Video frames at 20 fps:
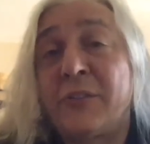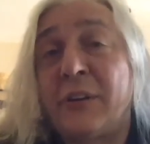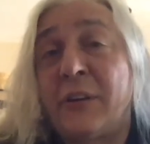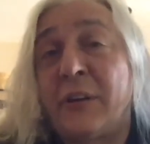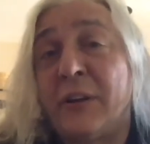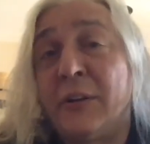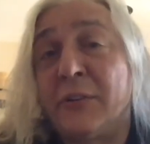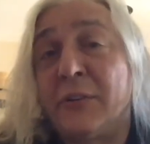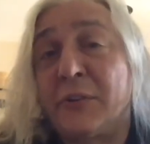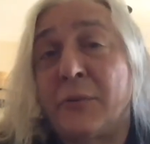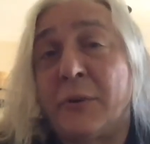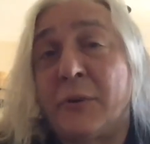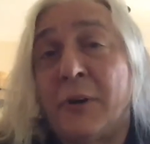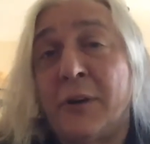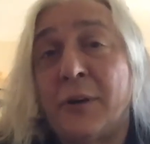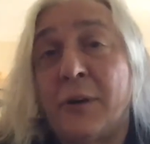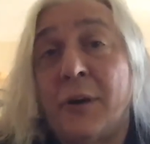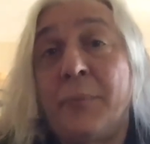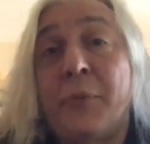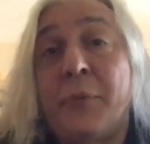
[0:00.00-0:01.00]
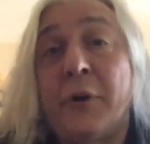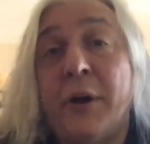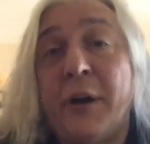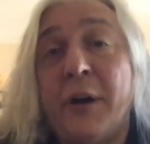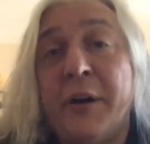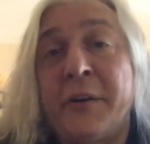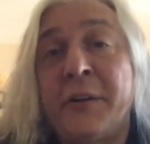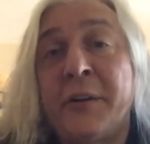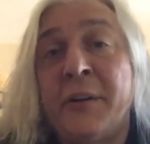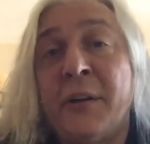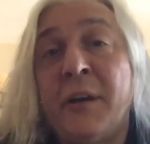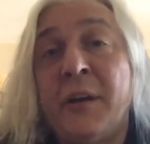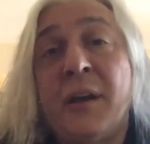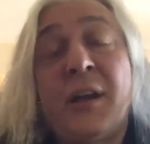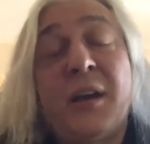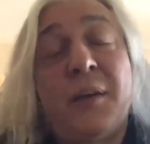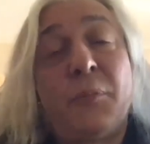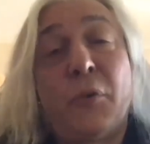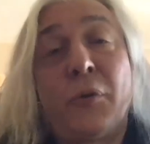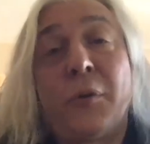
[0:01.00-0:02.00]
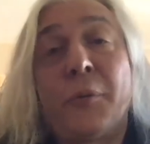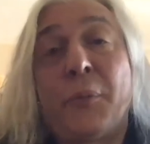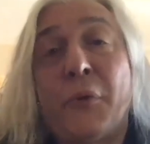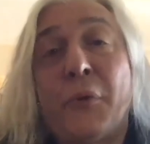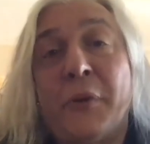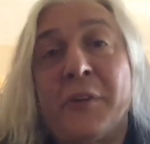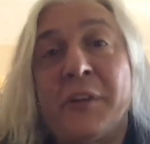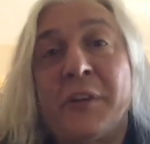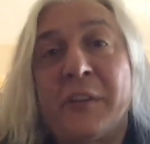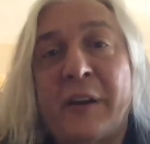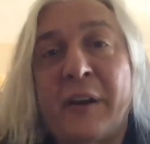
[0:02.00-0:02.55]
They're held across, abroad, and more importantly,